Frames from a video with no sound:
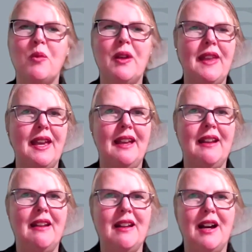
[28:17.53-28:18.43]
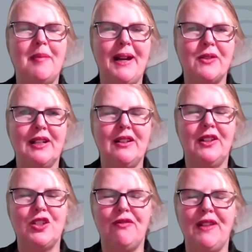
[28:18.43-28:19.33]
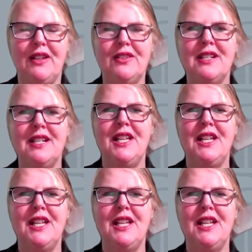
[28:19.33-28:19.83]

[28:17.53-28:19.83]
within biotechnology field.